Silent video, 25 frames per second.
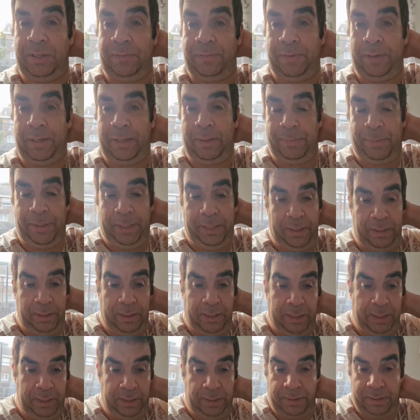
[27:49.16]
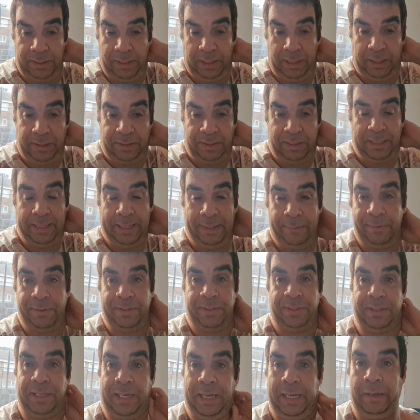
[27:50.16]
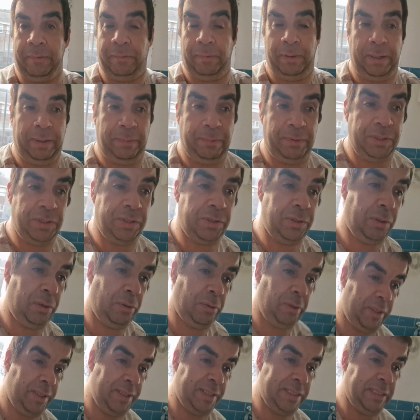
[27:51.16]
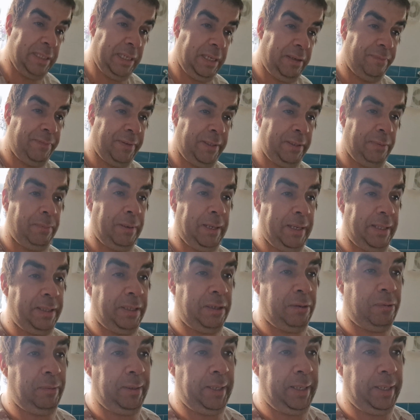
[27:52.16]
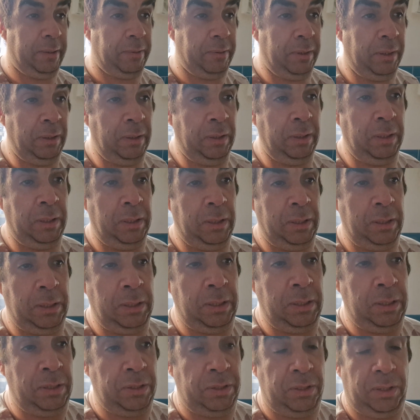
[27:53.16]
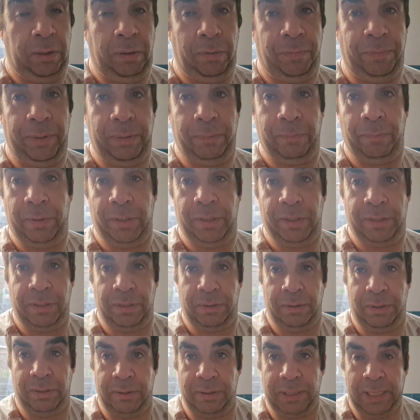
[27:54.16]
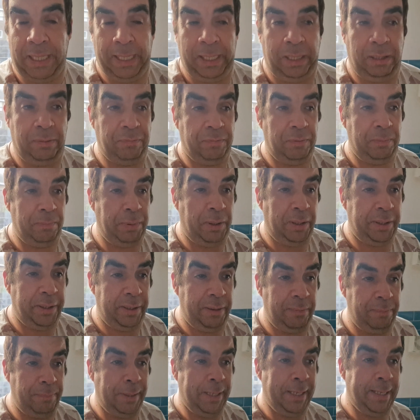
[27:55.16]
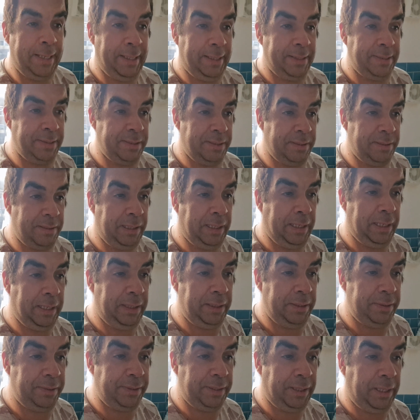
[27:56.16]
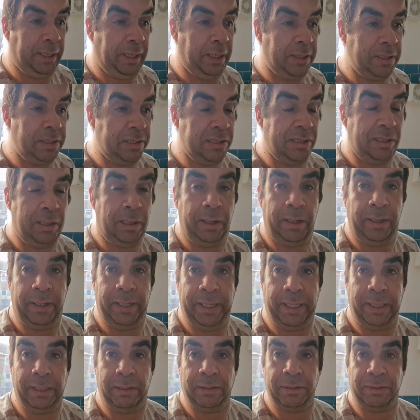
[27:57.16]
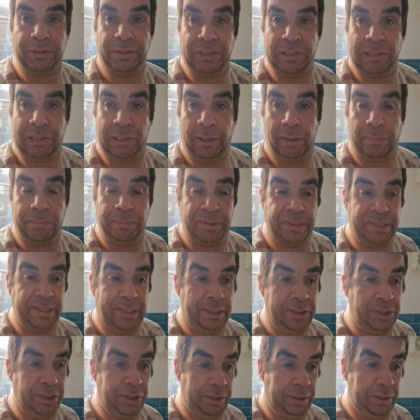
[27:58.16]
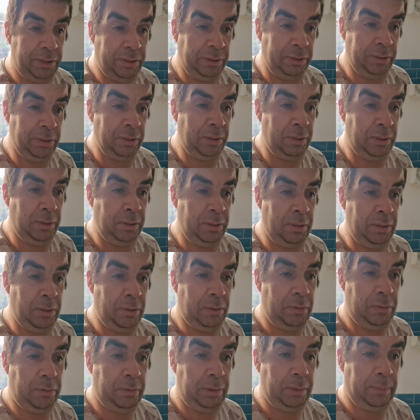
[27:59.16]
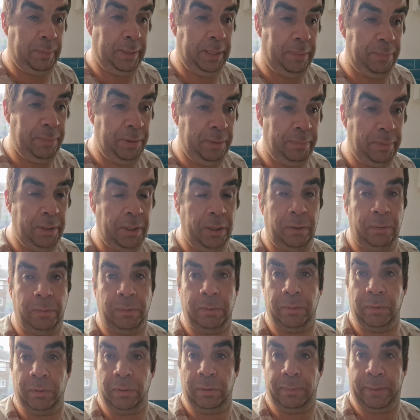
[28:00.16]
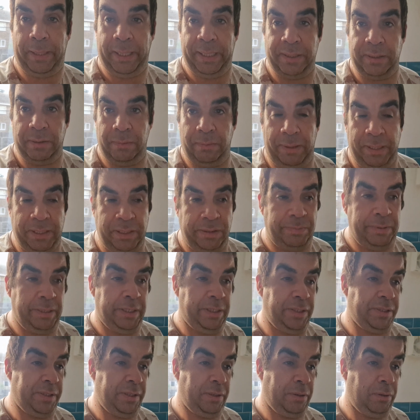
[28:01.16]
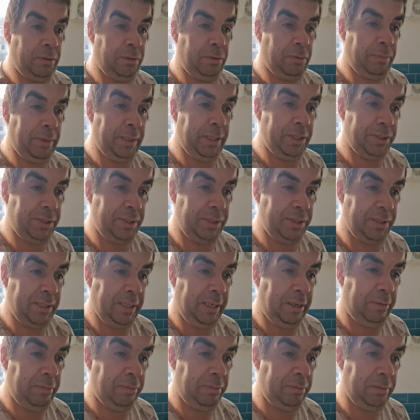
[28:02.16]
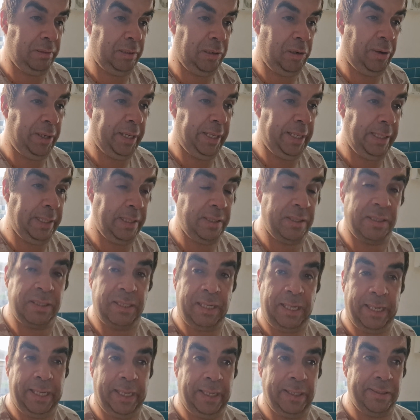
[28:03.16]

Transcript: family, and uh, today was a day where we saw on the TV where the Queen his coffin was taken from Buckingham Palace and uh, slowly, slow procession all the way up the mile, all the way to Westminster Hall, where she's now lying in state